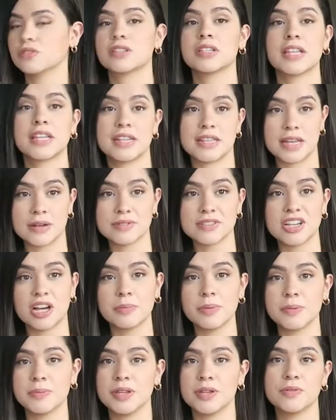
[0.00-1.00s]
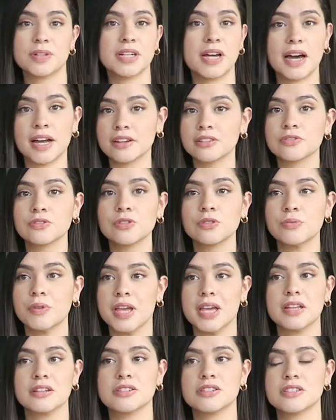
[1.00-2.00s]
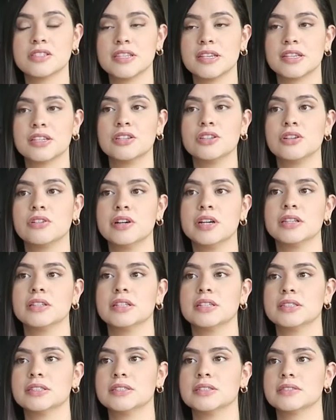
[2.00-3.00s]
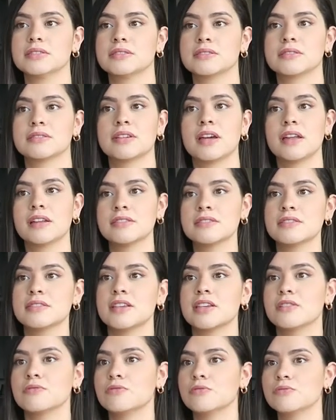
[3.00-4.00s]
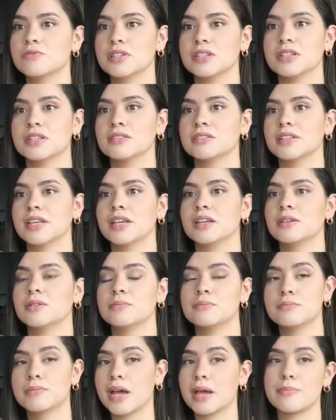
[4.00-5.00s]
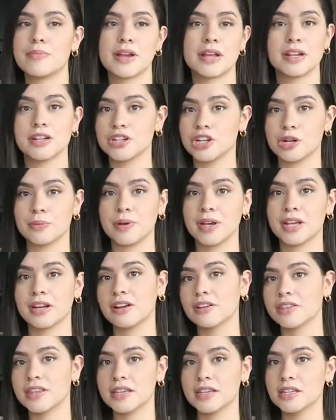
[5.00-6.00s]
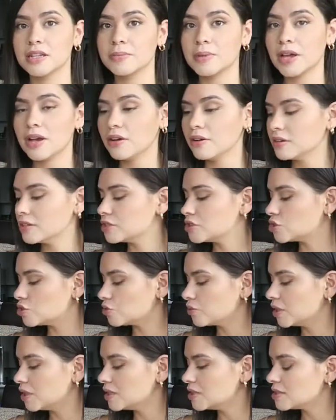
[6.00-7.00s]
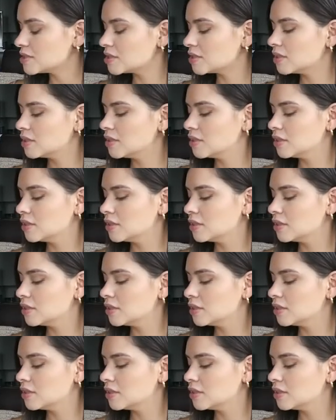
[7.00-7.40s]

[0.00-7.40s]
The lady that was helping me went out of her way, and she's like, you know what, let's kind of see what we can, like, my brain and your brain are thinking about, and do it.